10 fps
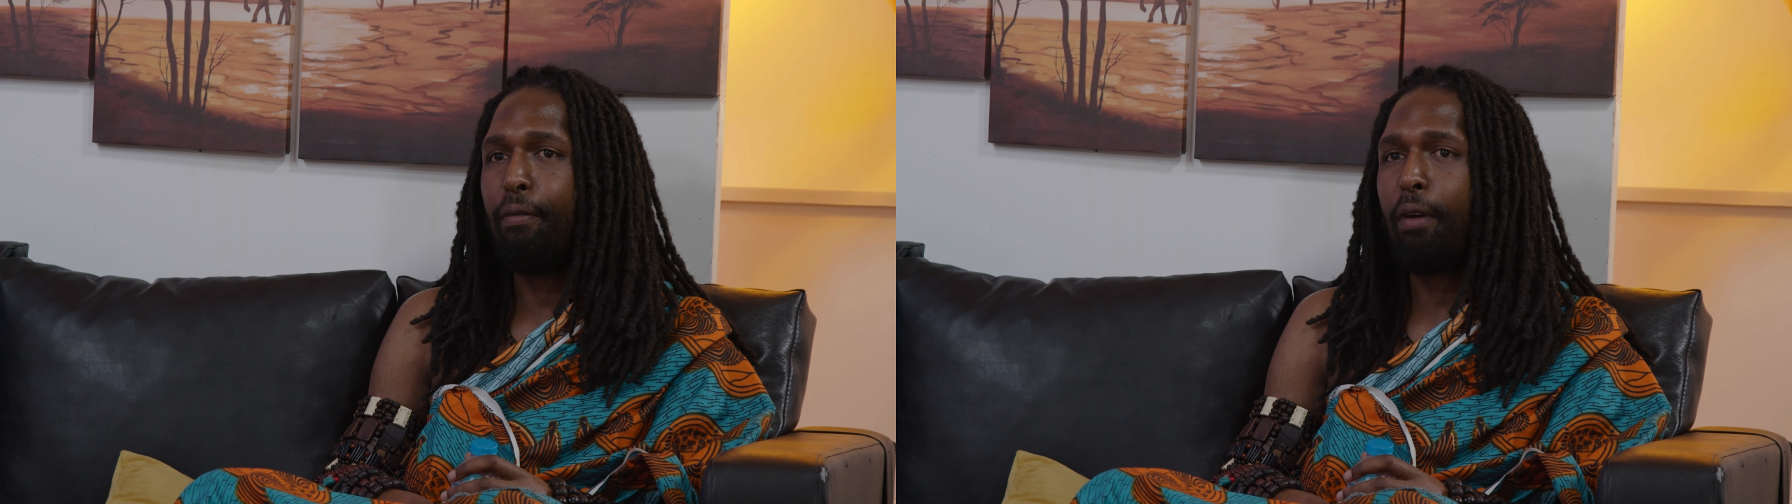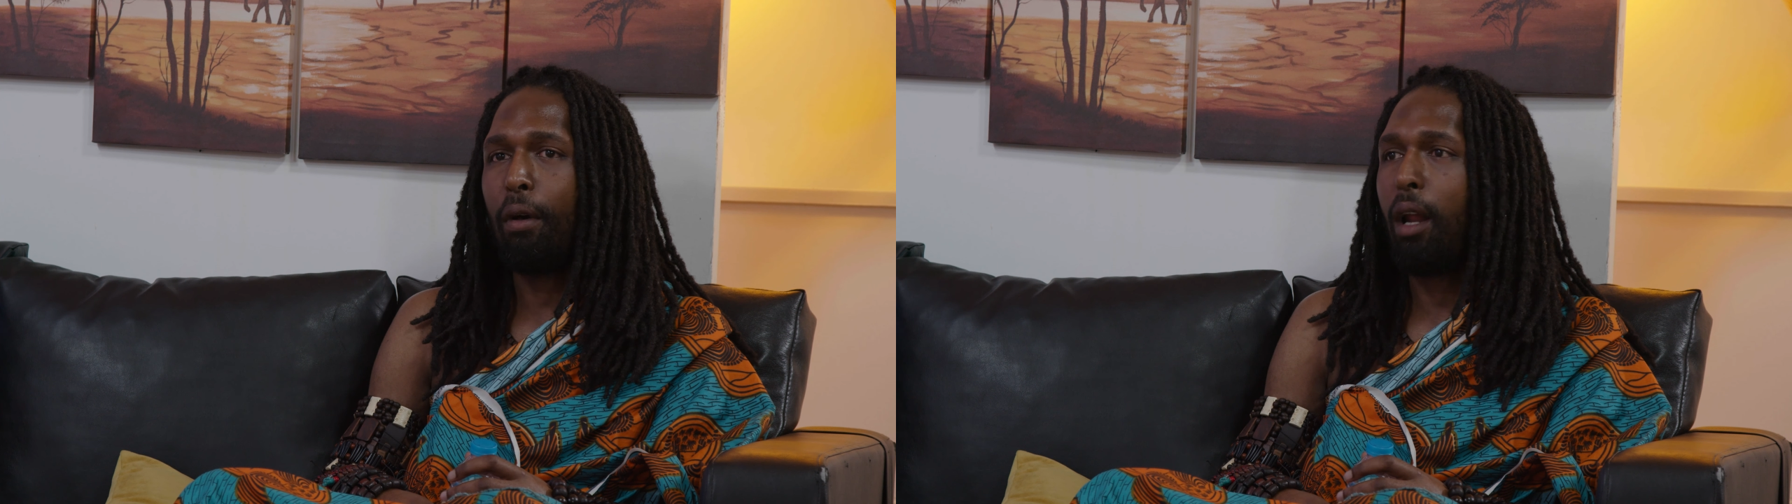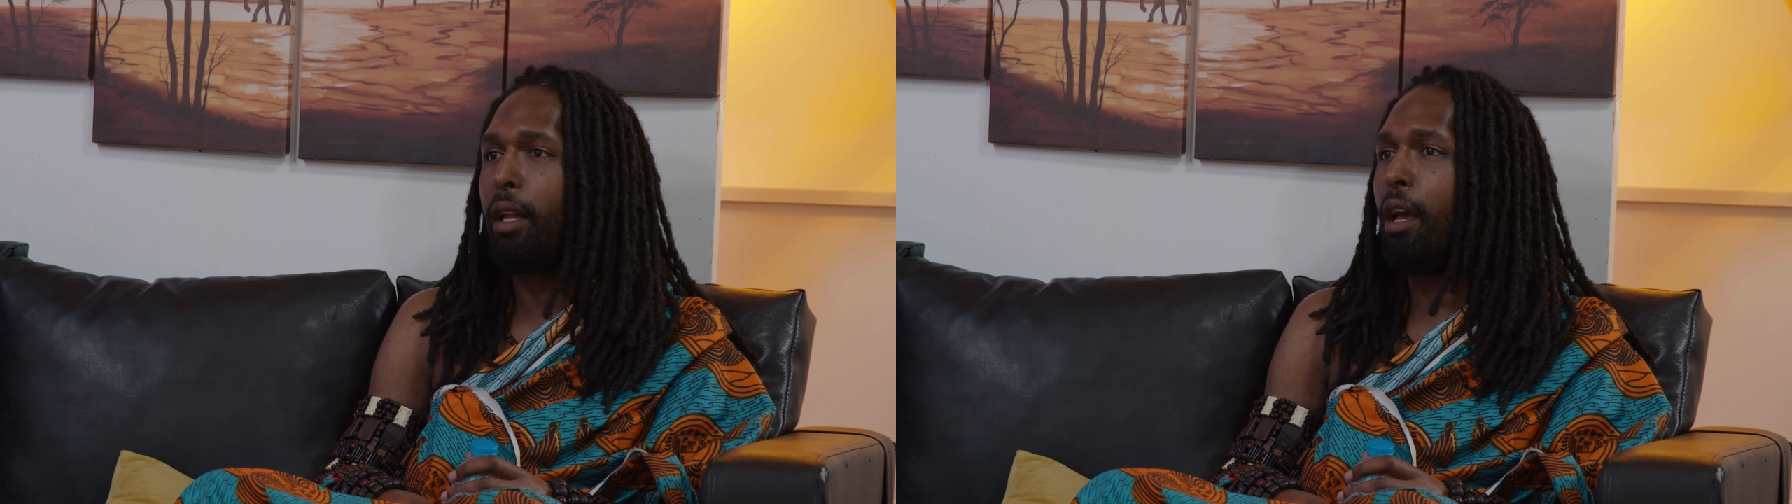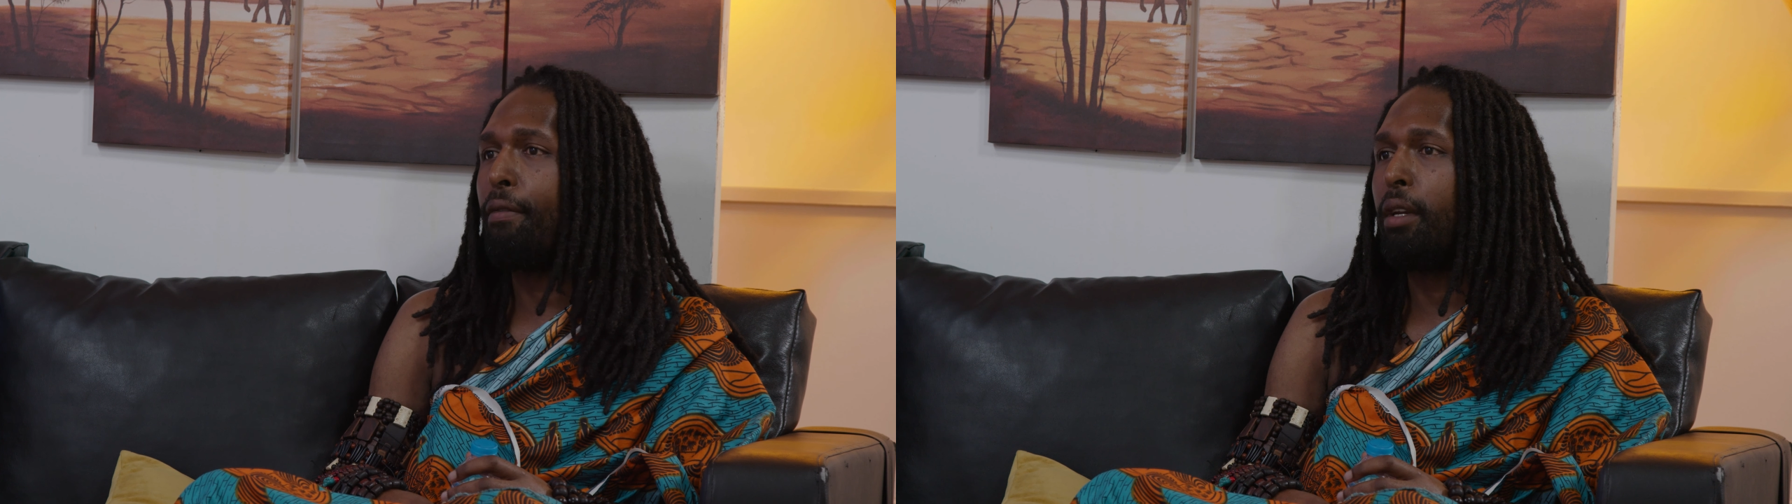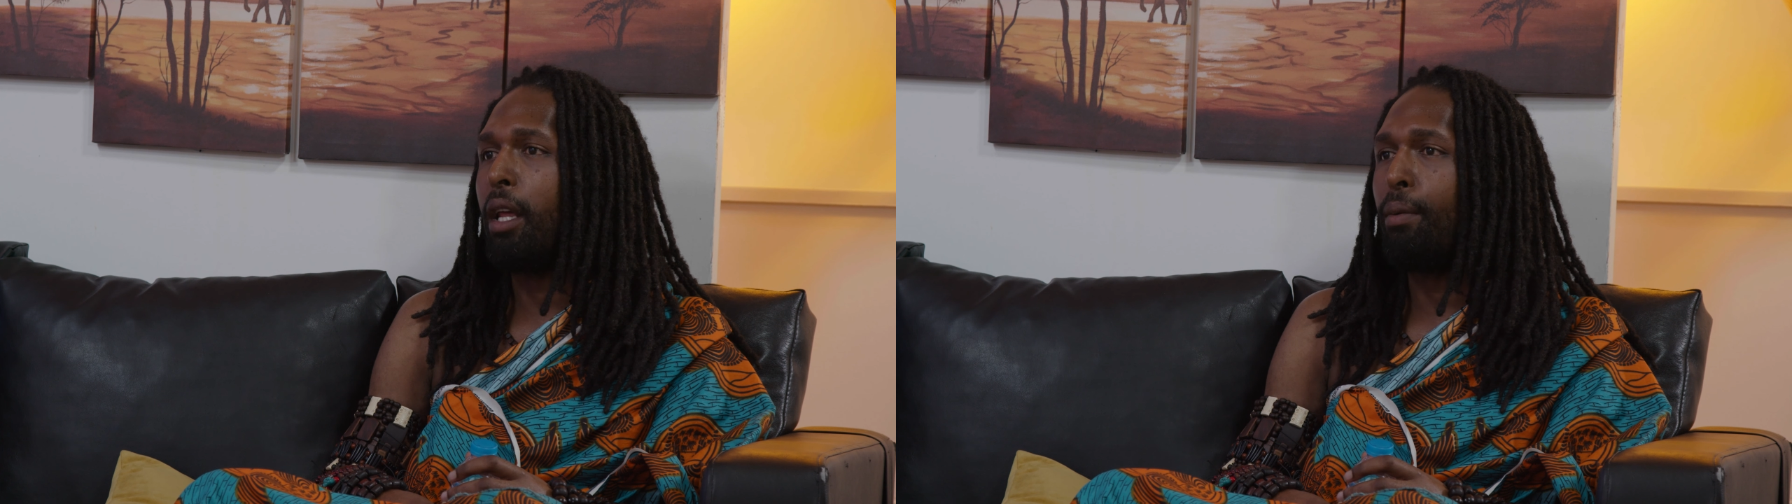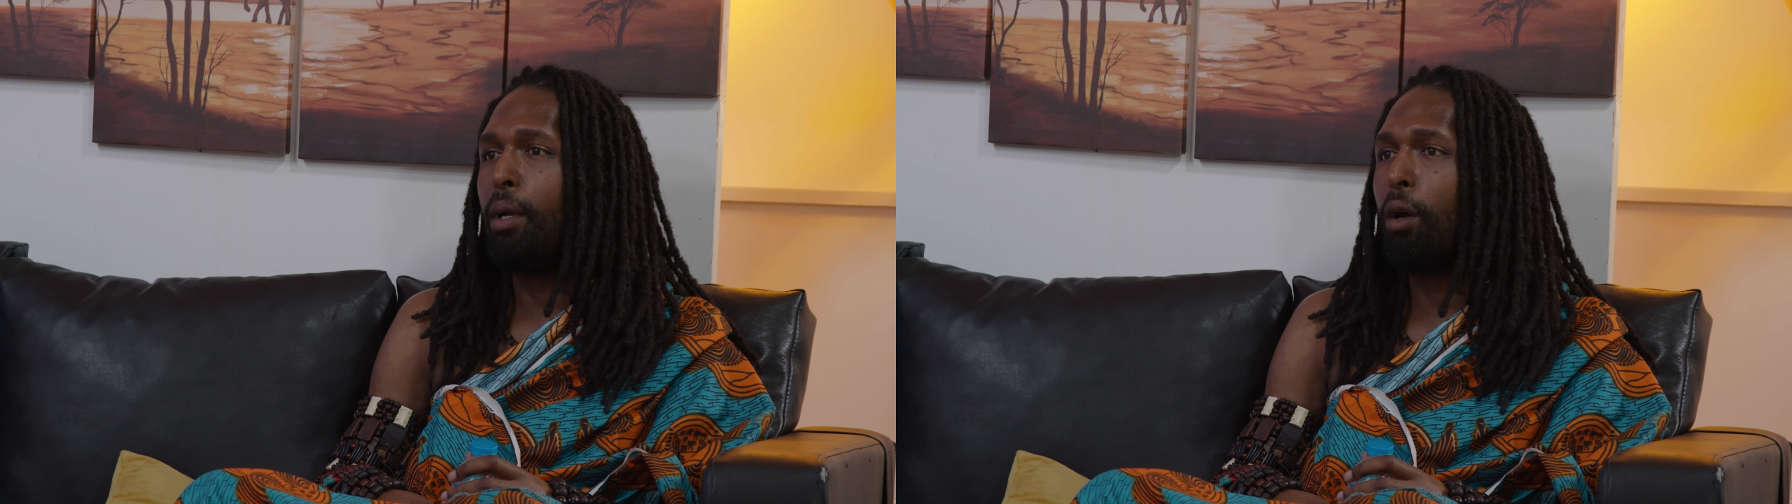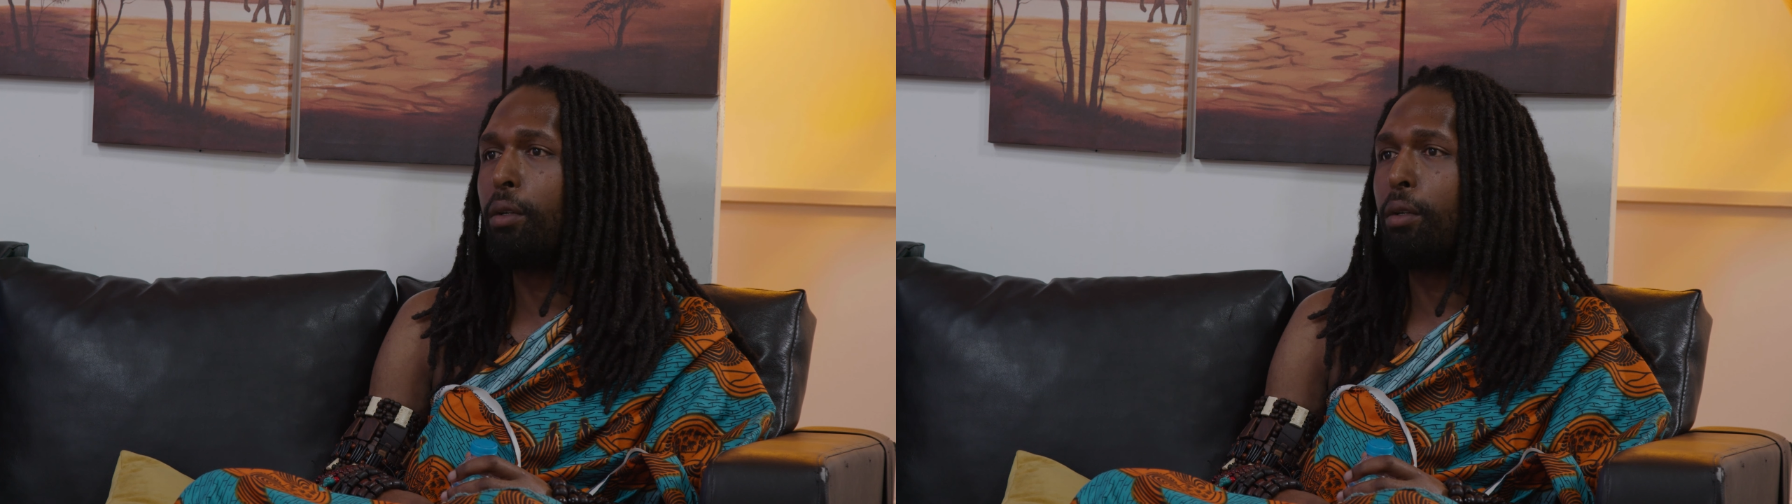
felt like the other day we